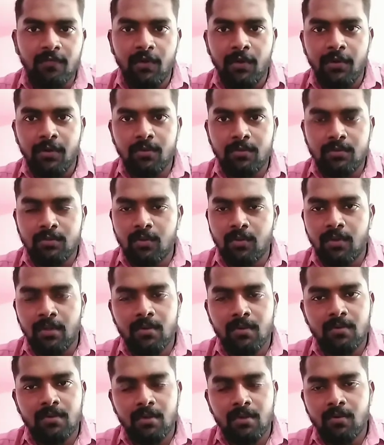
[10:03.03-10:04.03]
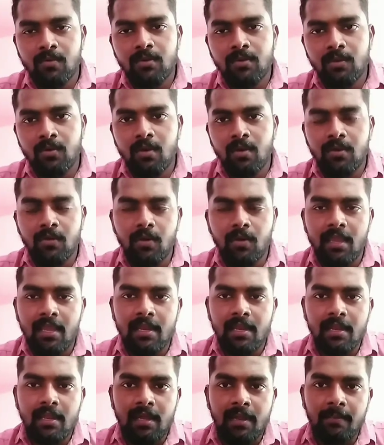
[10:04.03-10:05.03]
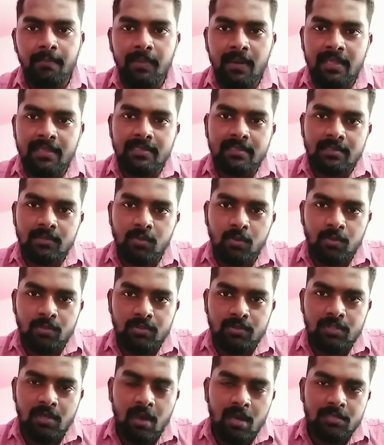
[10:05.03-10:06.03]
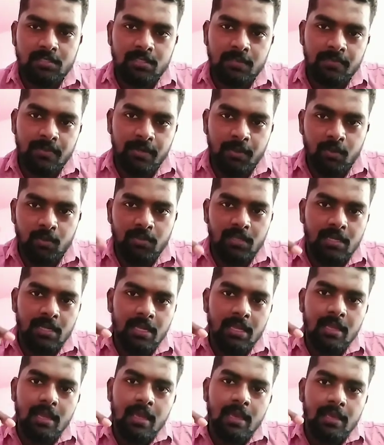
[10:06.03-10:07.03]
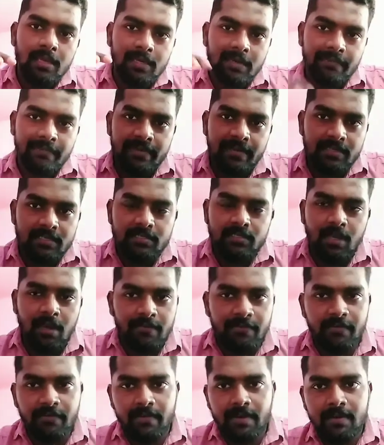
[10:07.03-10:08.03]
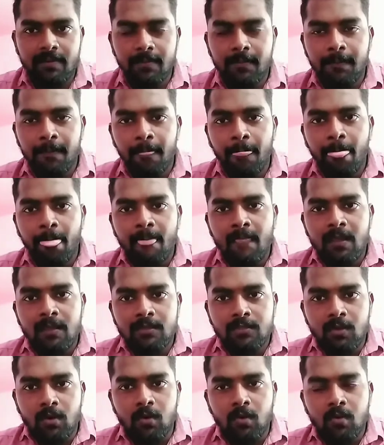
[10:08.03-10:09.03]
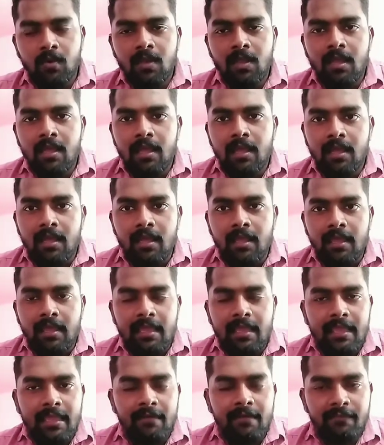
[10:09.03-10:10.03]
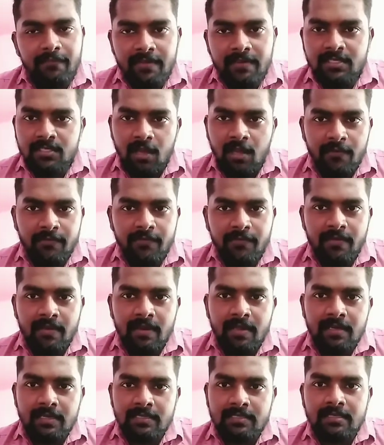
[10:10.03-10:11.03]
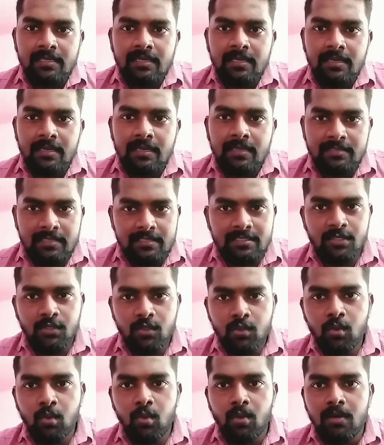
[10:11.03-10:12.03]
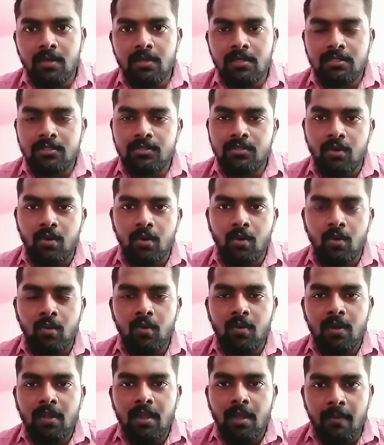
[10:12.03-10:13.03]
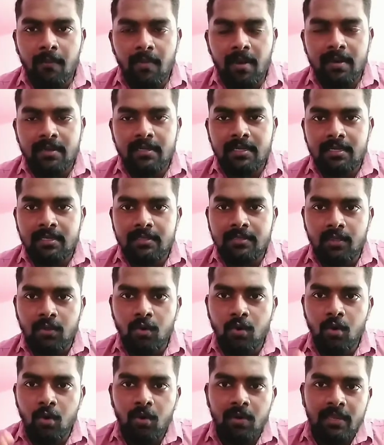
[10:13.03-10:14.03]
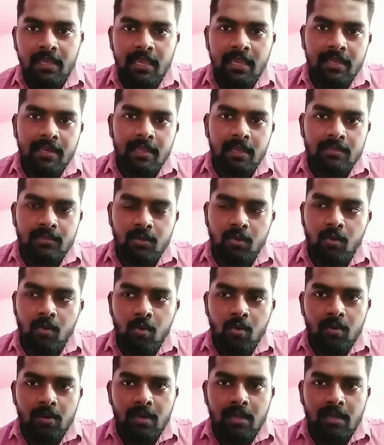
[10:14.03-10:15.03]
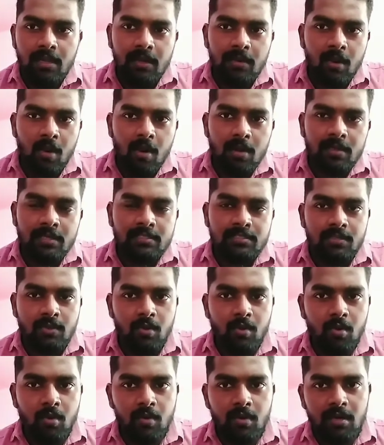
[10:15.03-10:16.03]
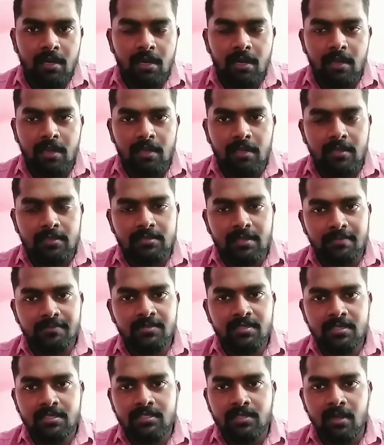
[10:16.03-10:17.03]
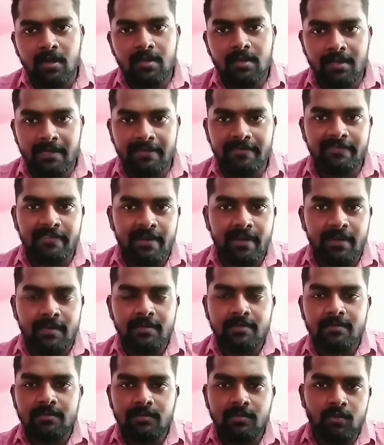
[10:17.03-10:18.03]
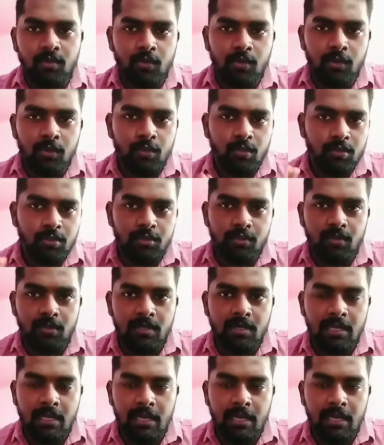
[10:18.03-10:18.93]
for you. So you can apply those concepts into the Revit software. So every software is just a tool. So but the core area, the core knowledge, the core subjects are different. So you should